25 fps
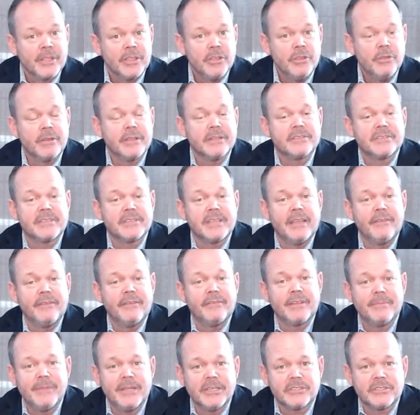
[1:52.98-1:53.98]
you could
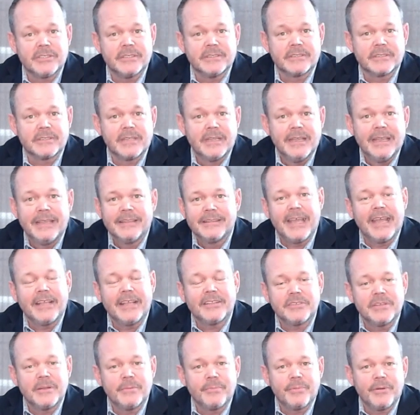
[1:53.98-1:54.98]
save commissions.
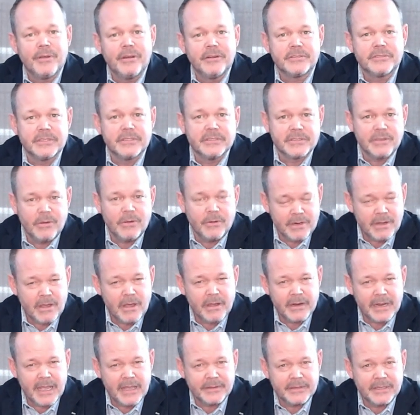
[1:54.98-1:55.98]
That's an approach that's going
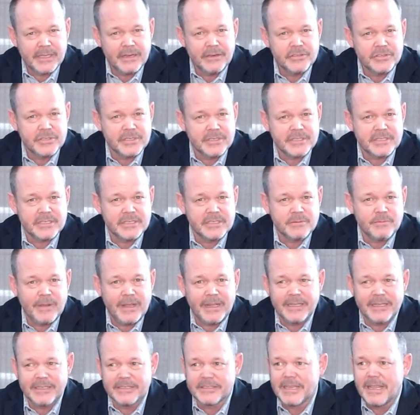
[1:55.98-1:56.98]
on out there, just as
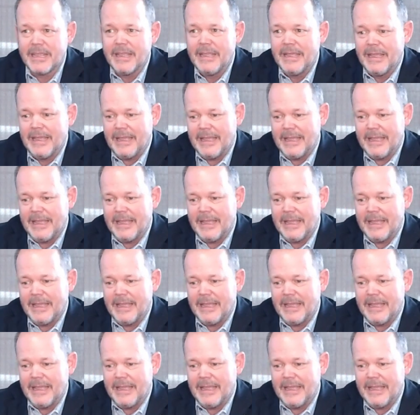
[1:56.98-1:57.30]
well as,